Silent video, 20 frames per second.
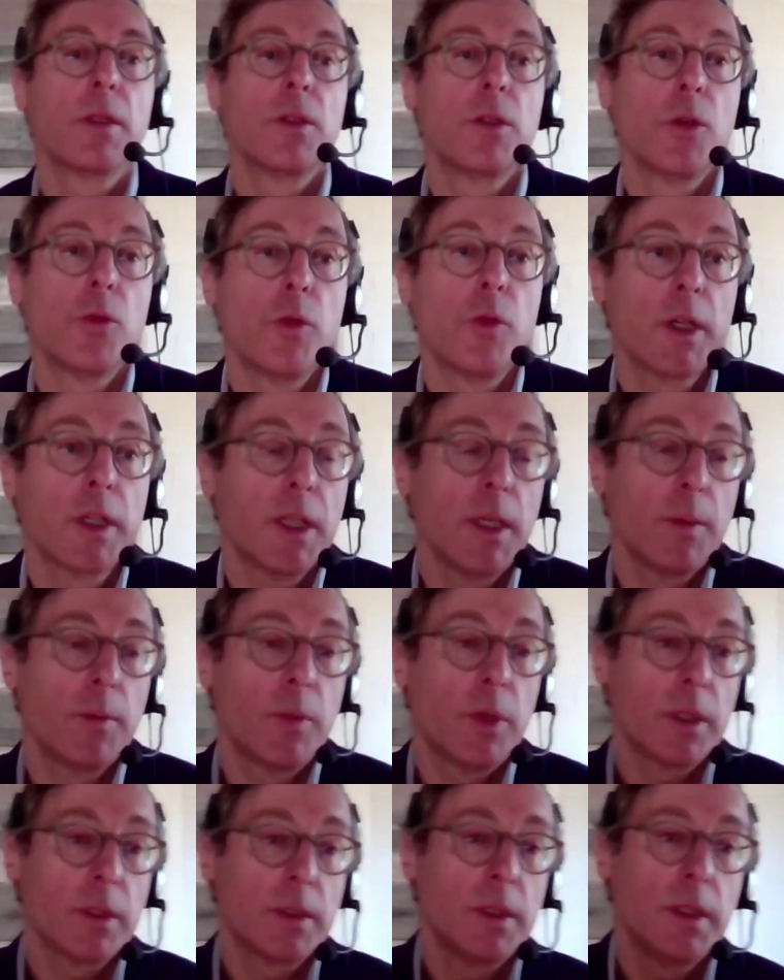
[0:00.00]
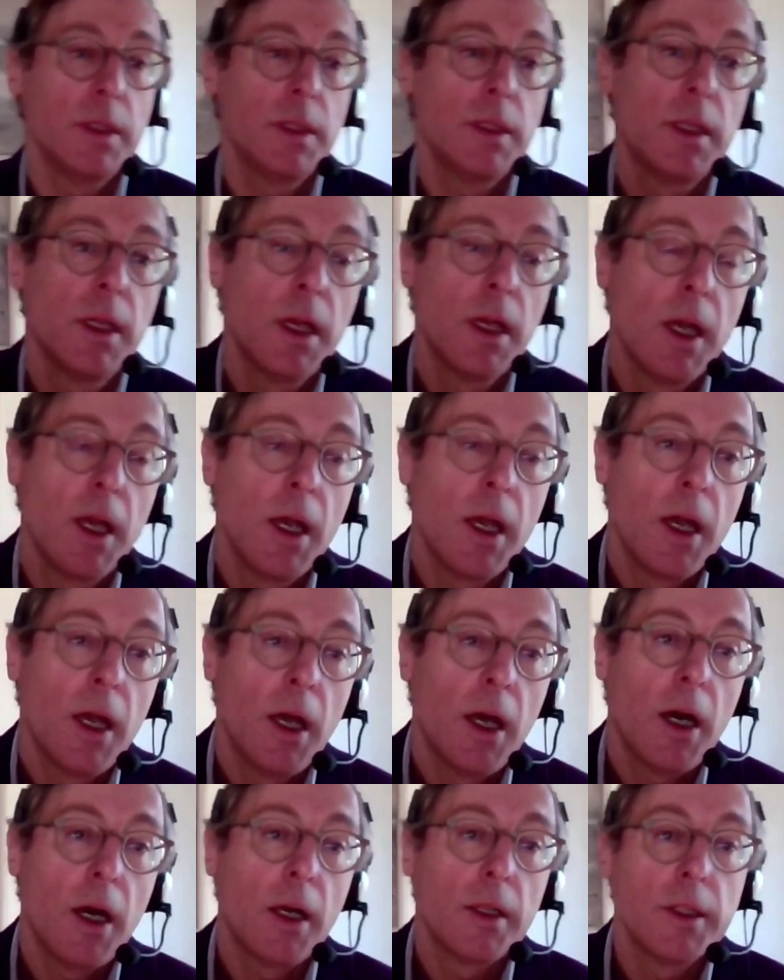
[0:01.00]
The Working Party
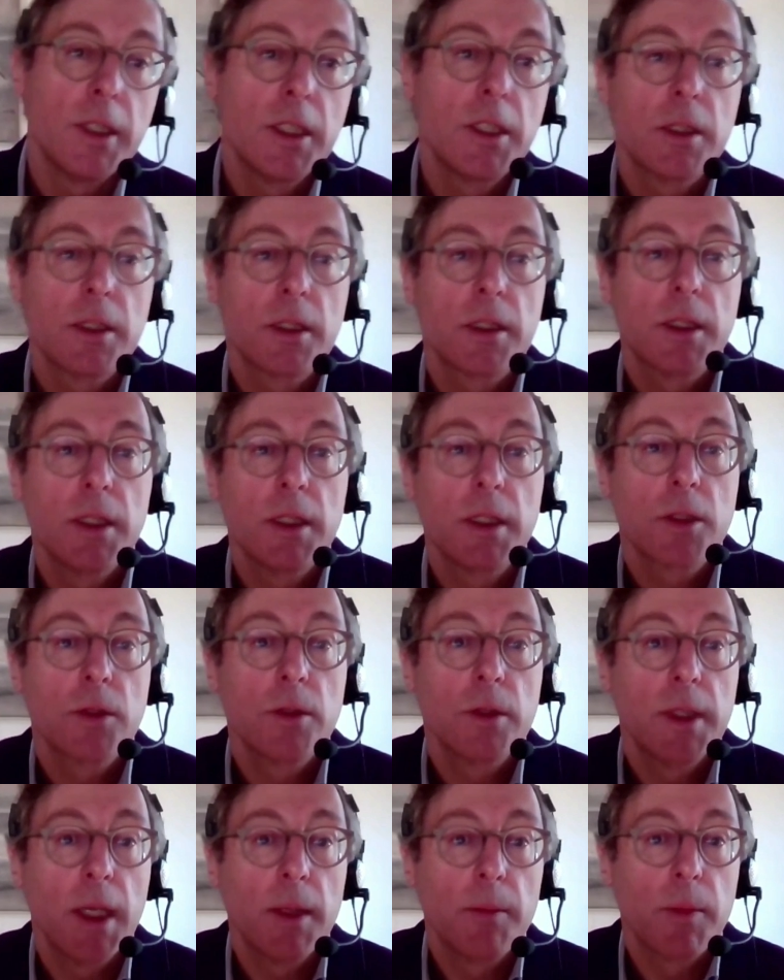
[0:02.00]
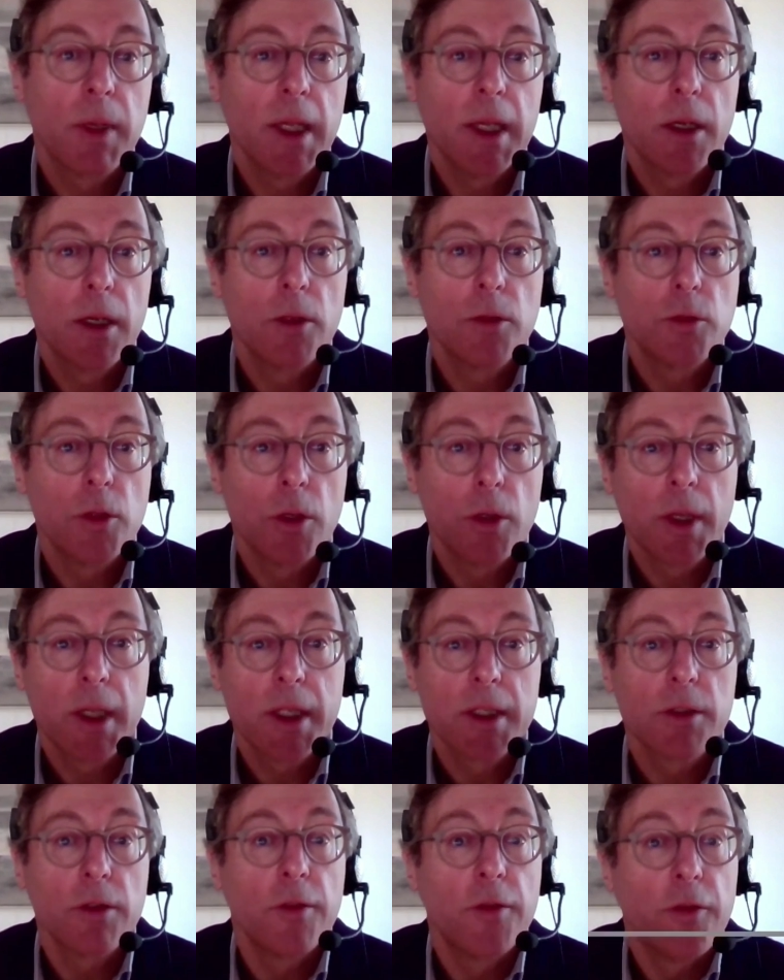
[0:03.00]
on eJustice could then play a role
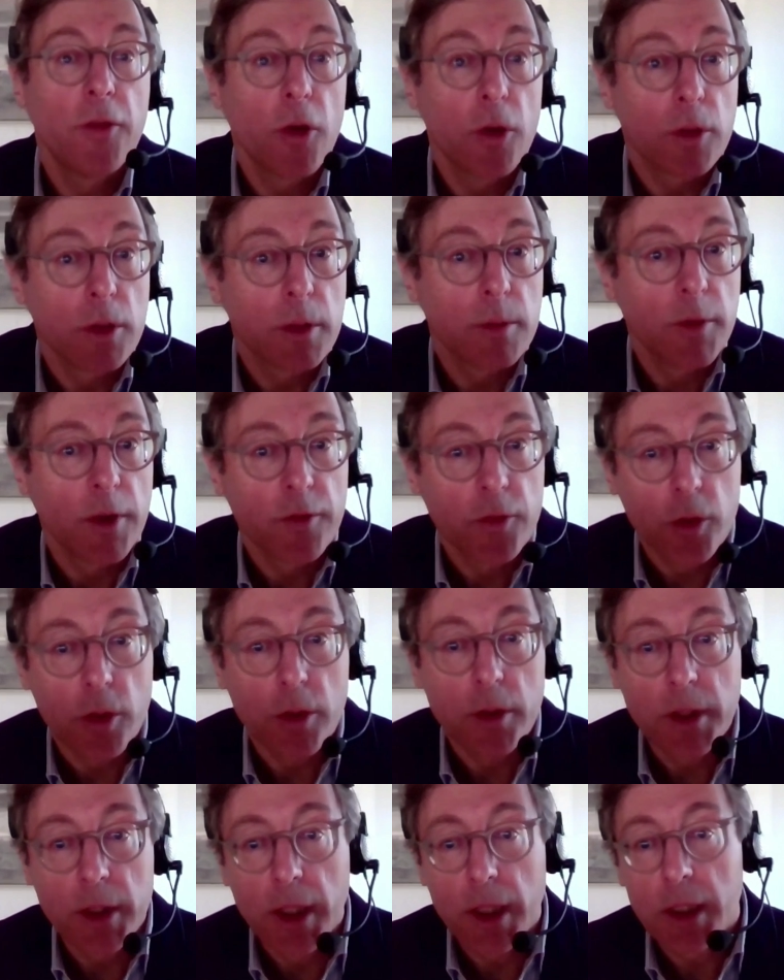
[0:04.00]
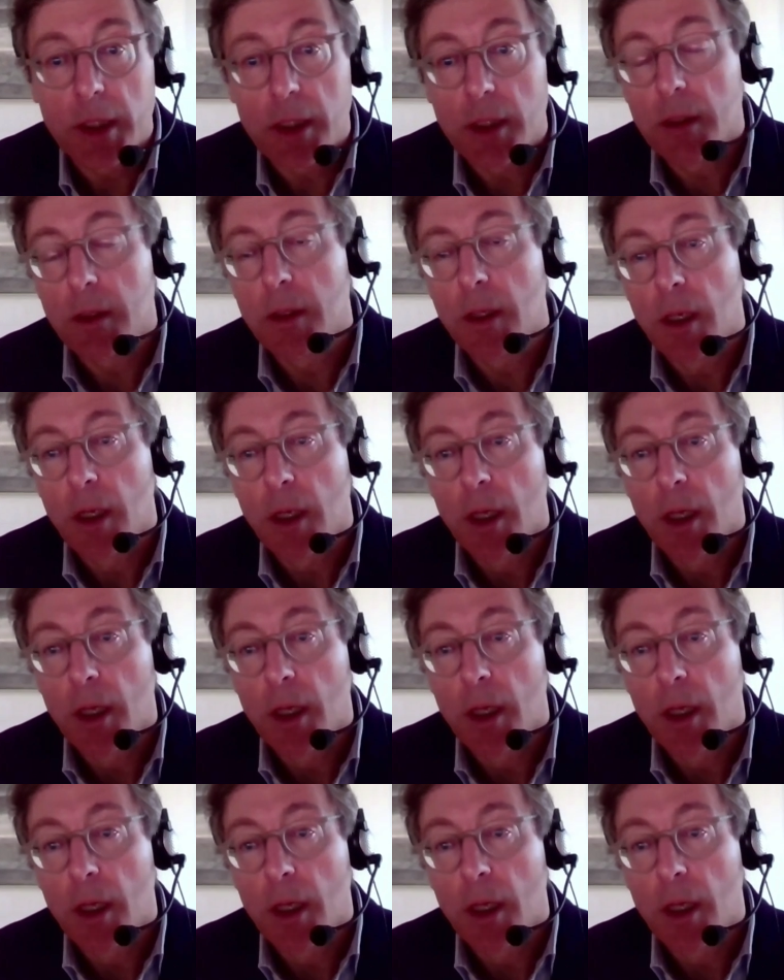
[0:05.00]
as a forum of coordination